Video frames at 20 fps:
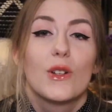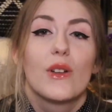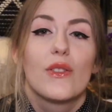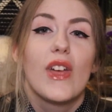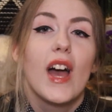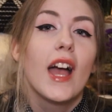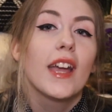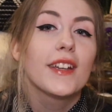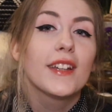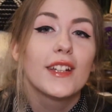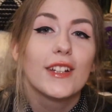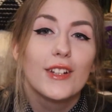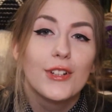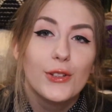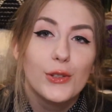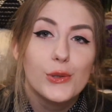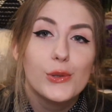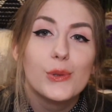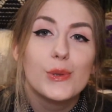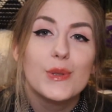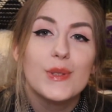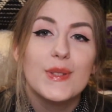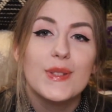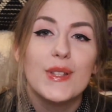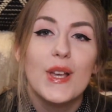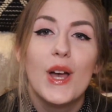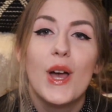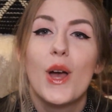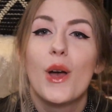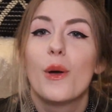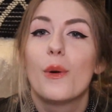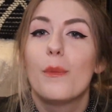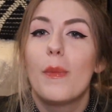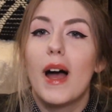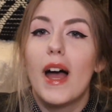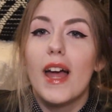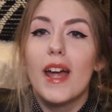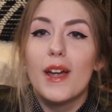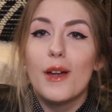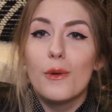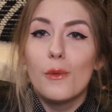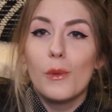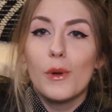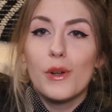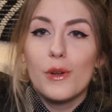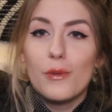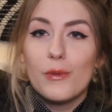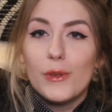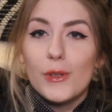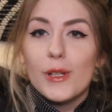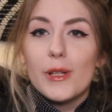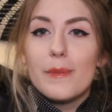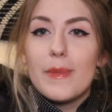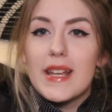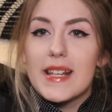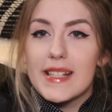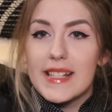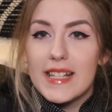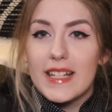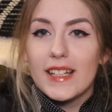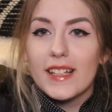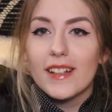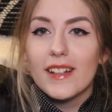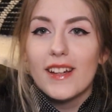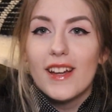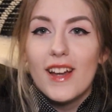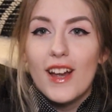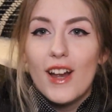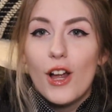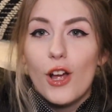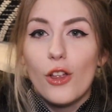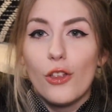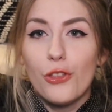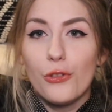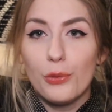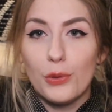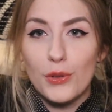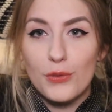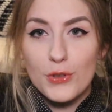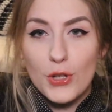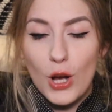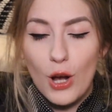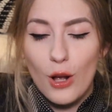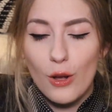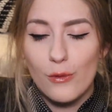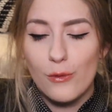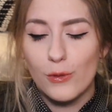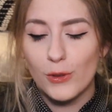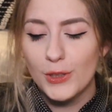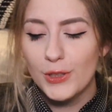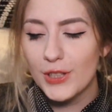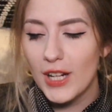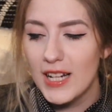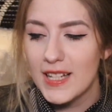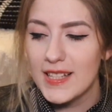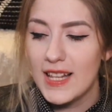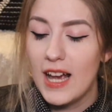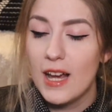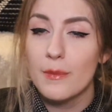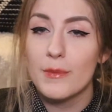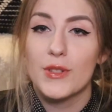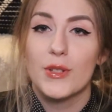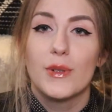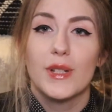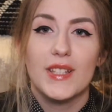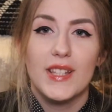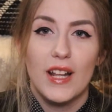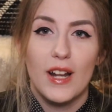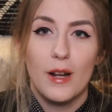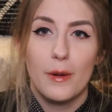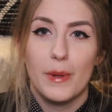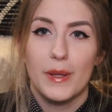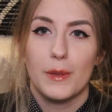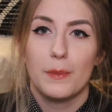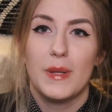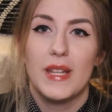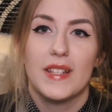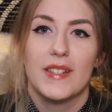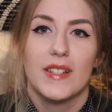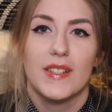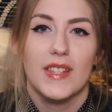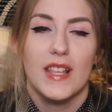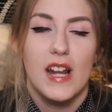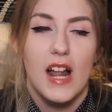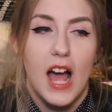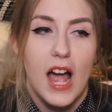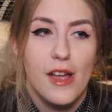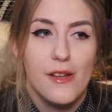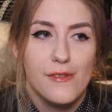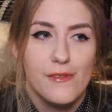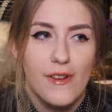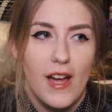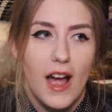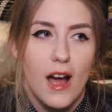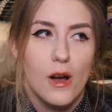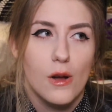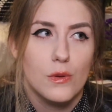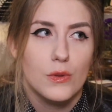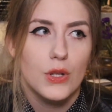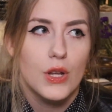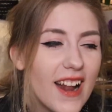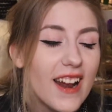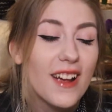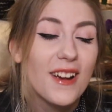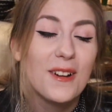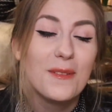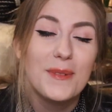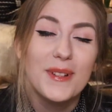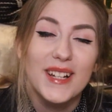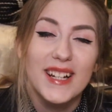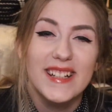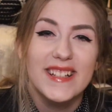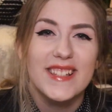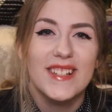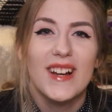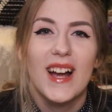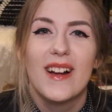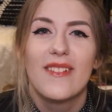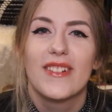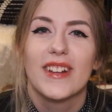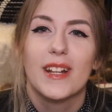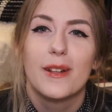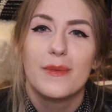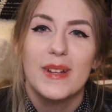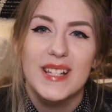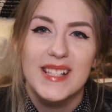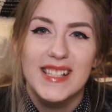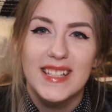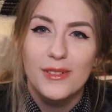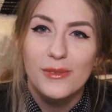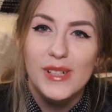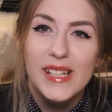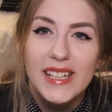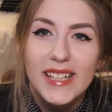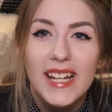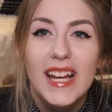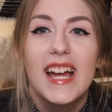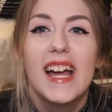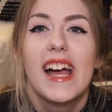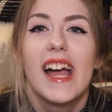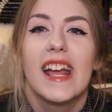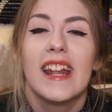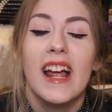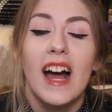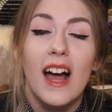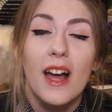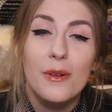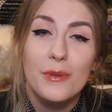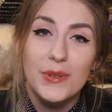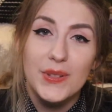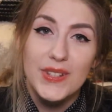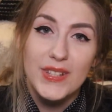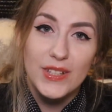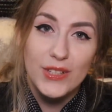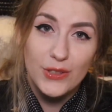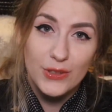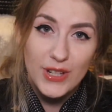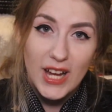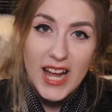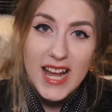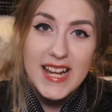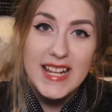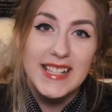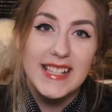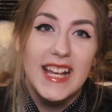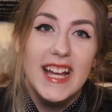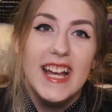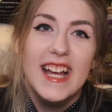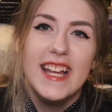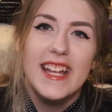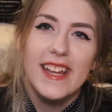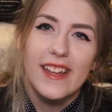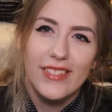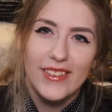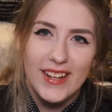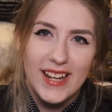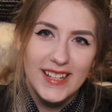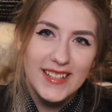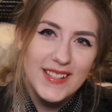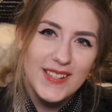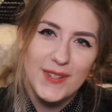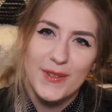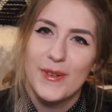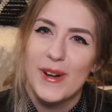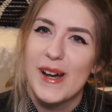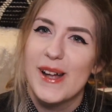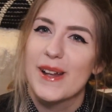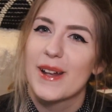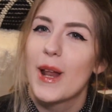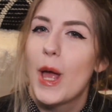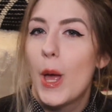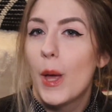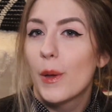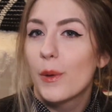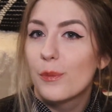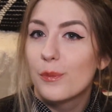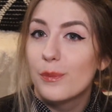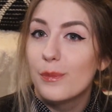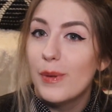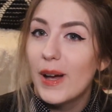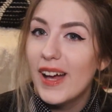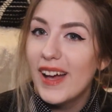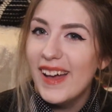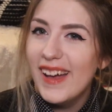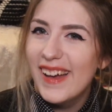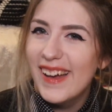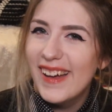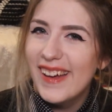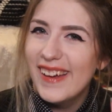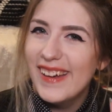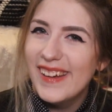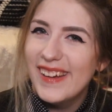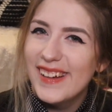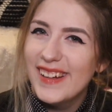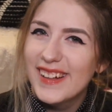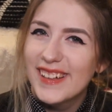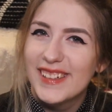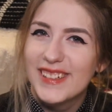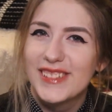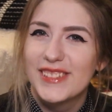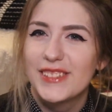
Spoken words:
That concludes my wonderful, amazing thrift haul for you guys. I'm so excited about the pieces that I found. I hope you guys are having an amazing week, and I will see you guys in the next one. Bye!